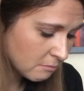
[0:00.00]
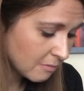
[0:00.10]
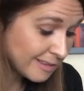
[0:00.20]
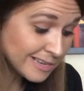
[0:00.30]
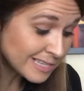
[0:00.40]

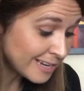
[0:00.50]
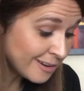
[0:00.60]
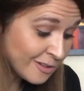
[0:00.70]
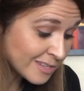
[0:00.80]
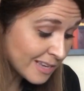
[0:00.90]
He's just going to
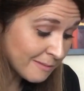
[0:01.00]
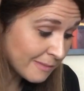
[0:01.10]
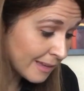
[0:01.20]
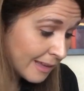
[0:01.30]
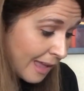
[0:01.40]
do the same
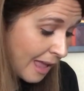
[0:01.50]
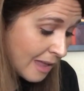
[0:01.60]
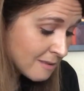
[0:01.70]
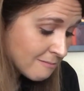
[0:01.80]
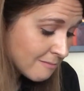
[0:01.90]
thing
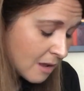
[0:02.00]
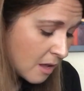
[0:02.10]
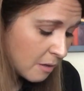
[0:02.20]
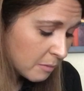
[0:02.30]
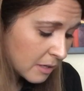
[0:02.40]
again
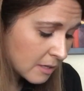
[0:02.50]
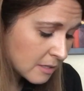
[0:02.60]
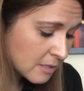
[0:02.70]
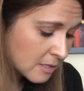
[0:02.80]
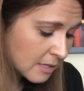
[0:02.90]

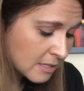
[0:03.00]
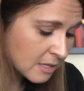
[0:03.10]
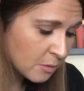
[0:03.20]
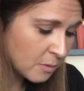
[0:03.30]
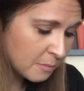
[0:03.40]
because he's
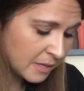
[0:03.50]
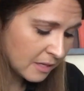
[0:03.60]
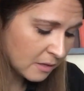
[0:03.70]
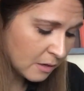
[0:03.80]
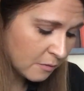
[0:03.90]
going to
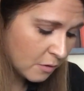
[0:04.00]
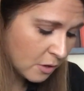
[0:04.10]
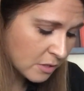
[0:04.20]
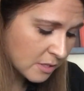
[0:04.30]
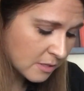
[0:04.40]
repeat a verse.